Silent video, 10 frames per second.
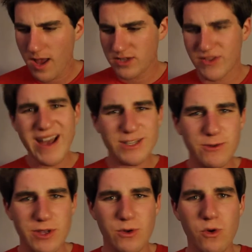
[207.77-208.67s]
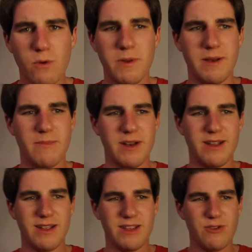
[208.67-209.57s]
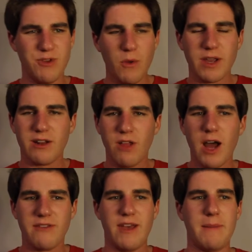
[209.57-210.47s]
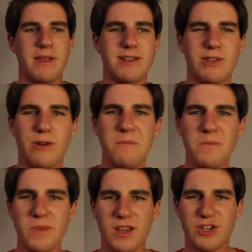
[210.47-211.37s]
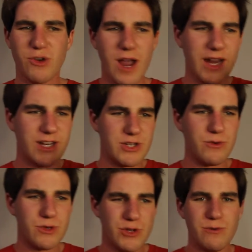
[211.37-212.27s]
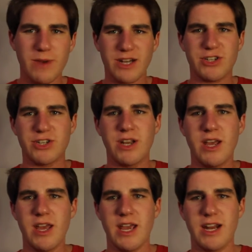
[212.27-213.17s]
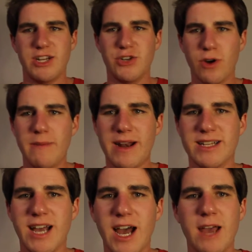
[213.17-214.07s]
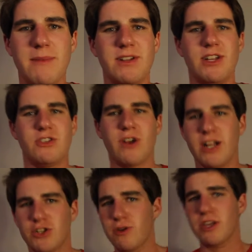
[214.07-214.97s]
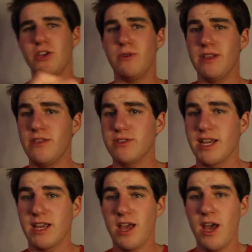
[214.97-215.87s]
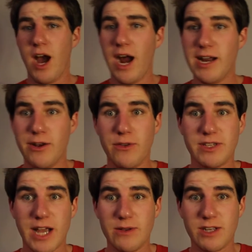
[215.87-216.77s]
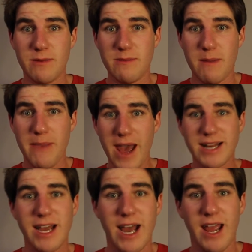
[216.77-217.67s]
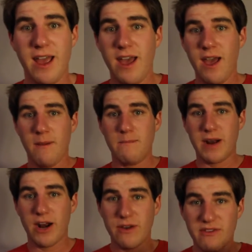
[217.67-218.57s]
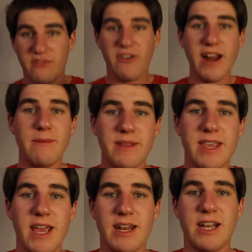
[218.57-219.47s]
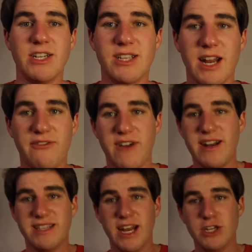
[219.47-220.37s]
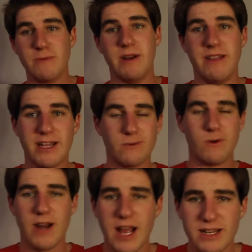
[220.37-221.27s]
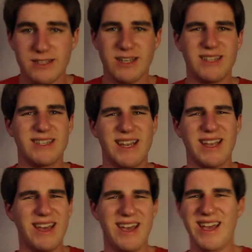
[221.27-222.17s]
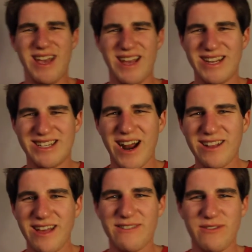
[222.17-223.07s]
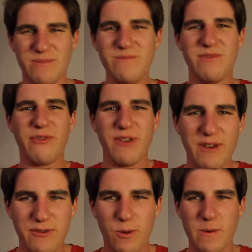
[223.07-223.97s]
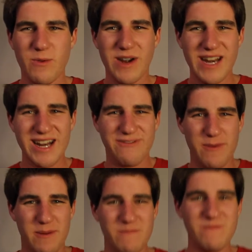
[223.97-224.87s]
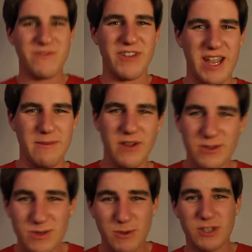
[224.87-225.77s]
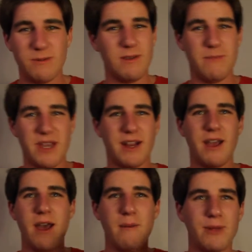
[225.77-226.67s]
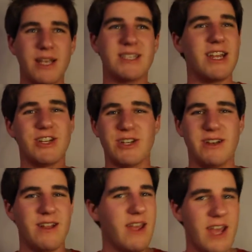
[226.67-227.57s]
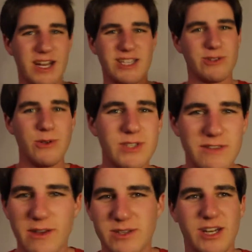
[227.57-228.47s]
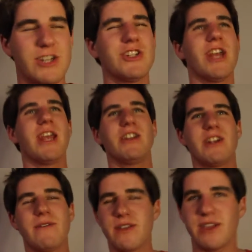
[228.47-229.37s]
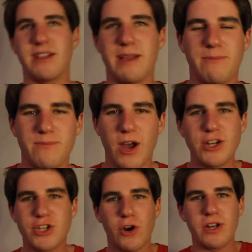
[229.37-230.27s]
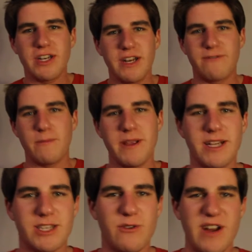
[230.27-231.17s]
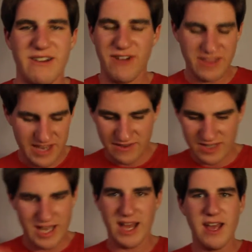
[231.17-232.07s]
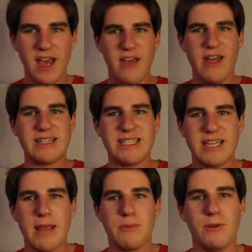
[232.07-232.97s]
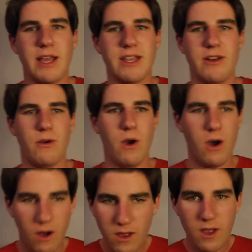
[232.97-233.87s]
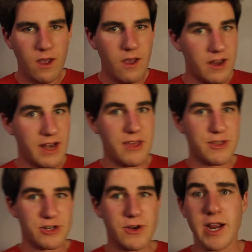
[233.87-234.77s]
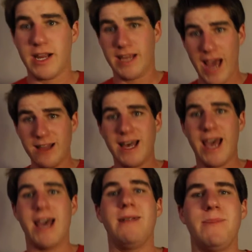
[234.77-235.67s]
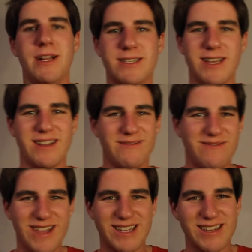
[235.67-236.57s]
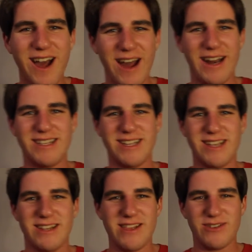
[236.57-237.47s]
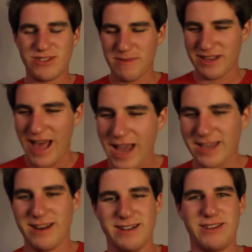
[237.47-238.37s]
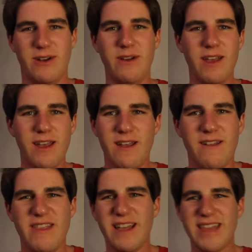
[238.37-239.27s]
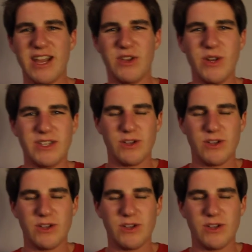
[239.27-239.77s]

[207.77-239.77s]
So that's really cool, but you don't get a lot of that because they're trying to do too much in a short amount of time and try to trick you. And then there's like, I didn't know this guy was going to be the main bad guy, but I don't even fight him at the end. I just kind of fight his henchman, and that's where it ends. And it's like, it's not a lot of oomph for what we needed from the oomph game. You know, this was supposed to be the big PlayStation exclusive that was going to change everything like Uncharted did for PS3 and finally give us that staple, like, you know, oh, Nathan Drake, Galahad. But it's like, it's not. There's something lacking, and it's, you know, not that good.